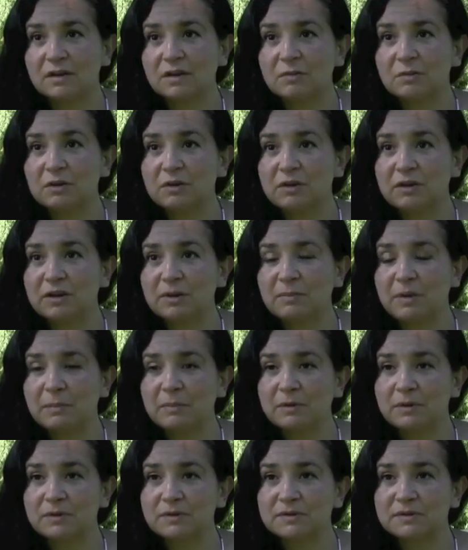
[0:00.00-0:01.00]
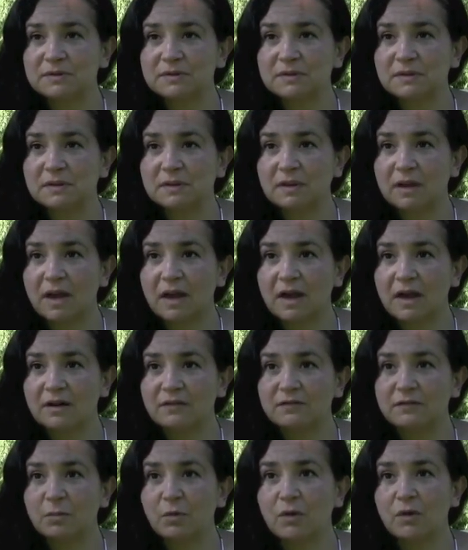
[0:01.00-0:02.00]
Community members
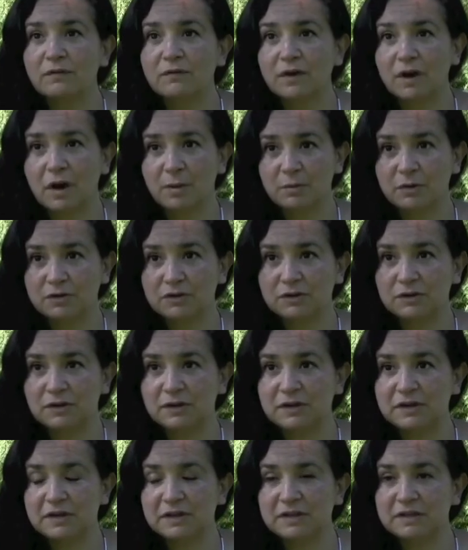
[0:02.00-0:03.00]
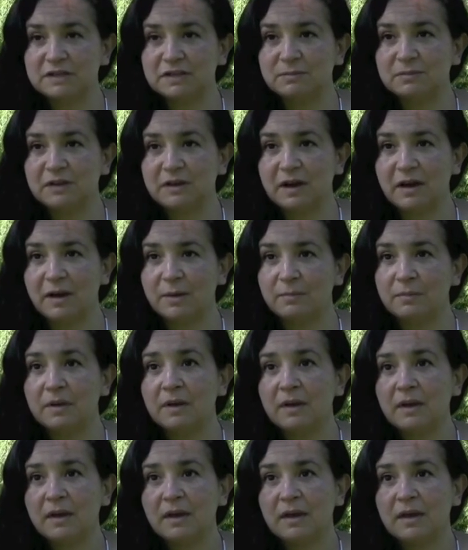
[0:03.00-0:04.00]
have more of an opportunity to become
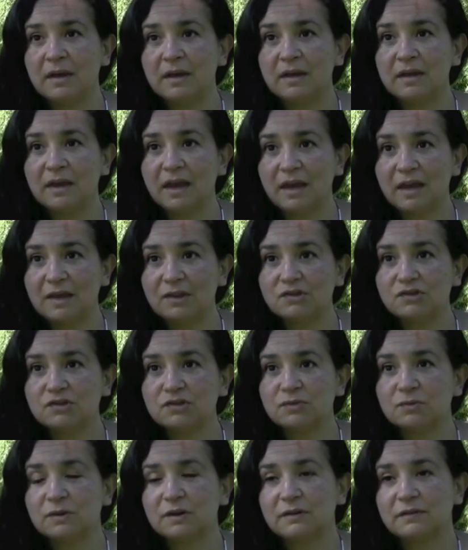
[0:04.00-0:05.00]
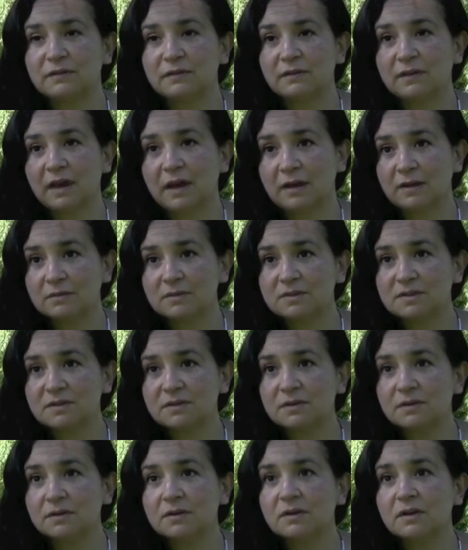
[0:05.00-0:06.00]
engaged with
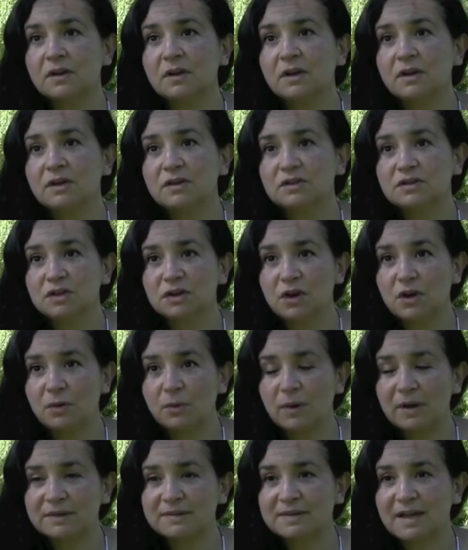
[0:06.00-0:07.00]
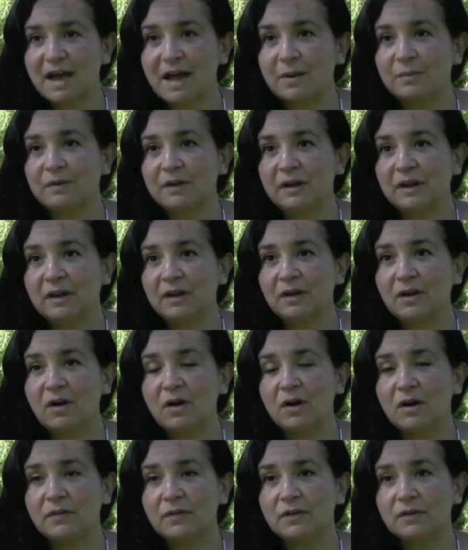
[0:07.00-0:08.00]
council, to know what's happening
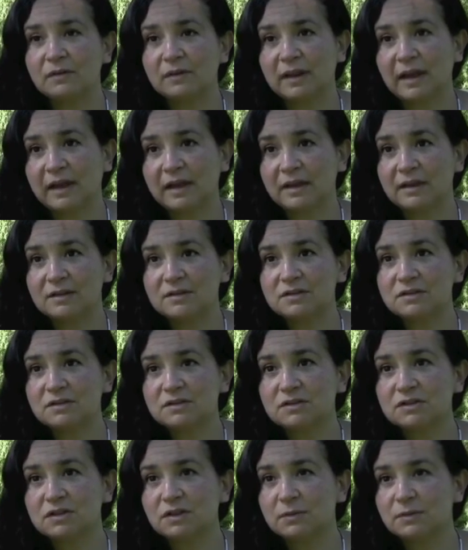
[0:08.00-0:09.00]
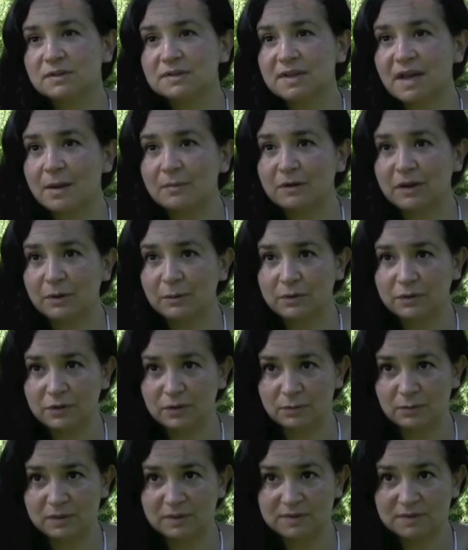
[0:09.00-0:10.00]
on their land, to know what's happening with
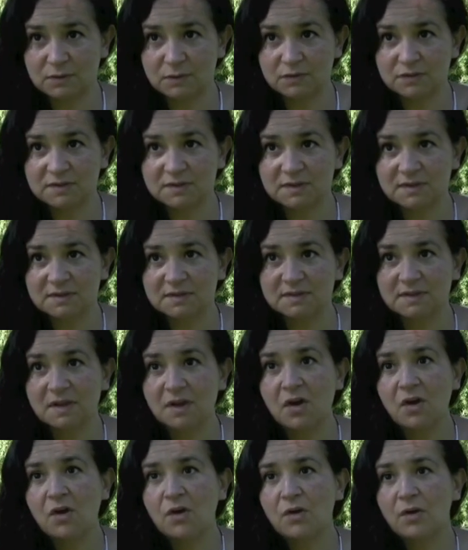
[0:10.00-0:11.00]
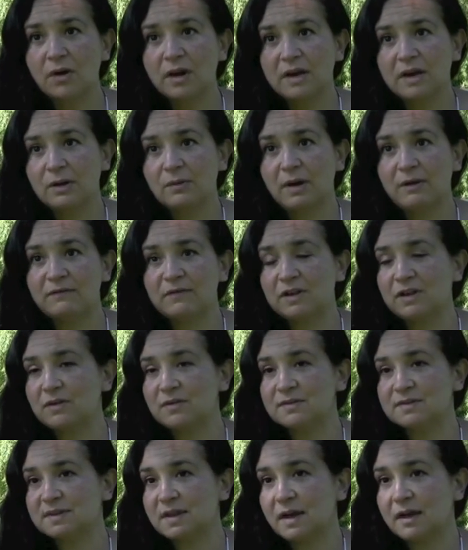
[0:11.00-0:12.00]
their resources, or any
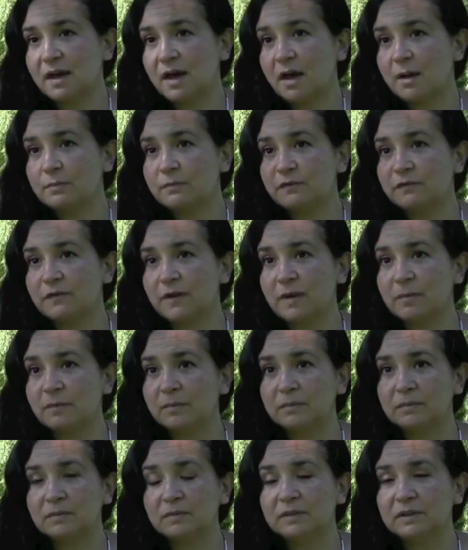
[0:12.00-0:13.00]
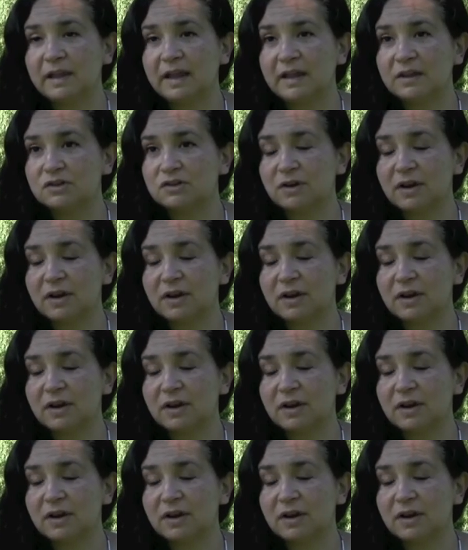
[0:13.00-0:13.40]
revenues that come from land